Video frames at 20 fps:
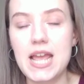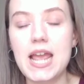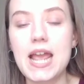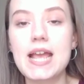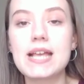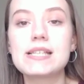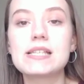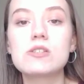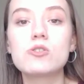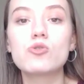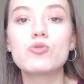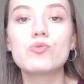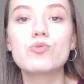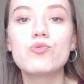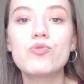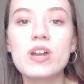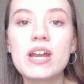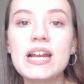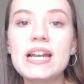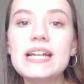is to
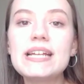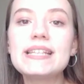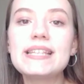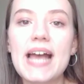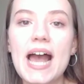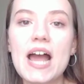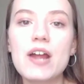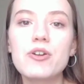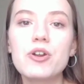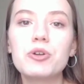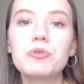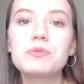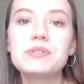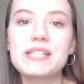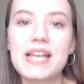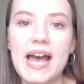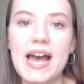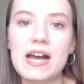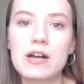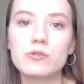really narrow
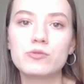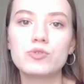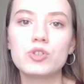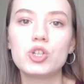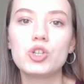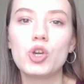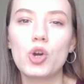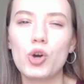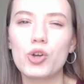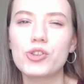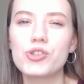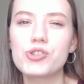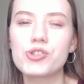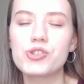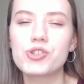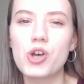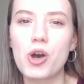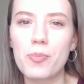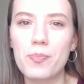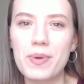down your
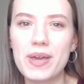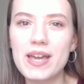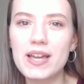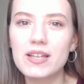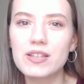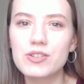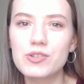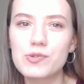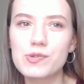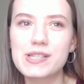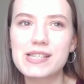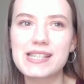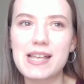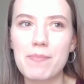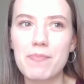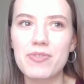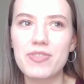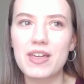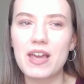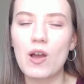topic to
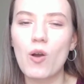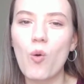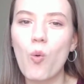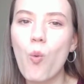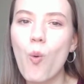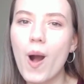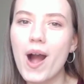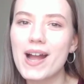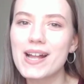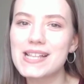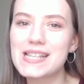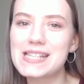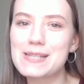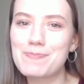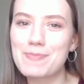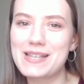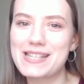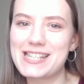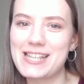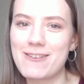something quite
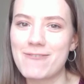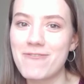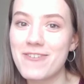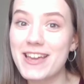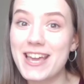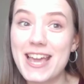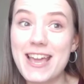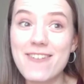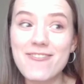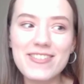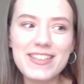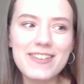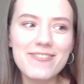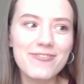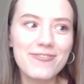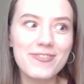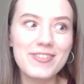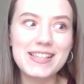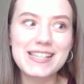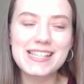specific, even
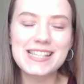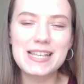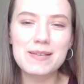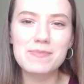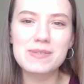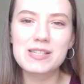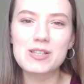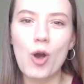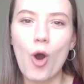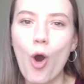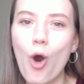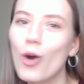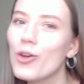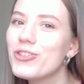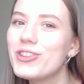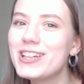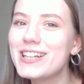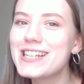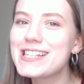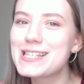if it seems
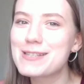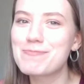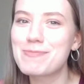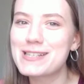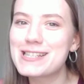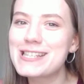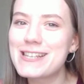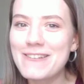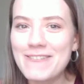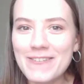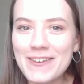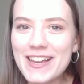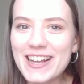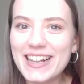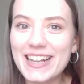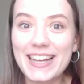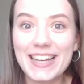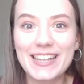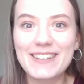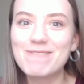oddly specific.
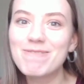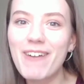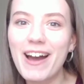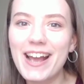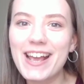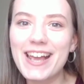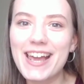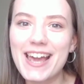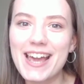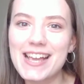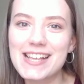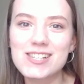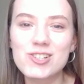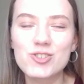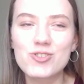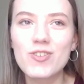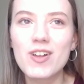Like in my case,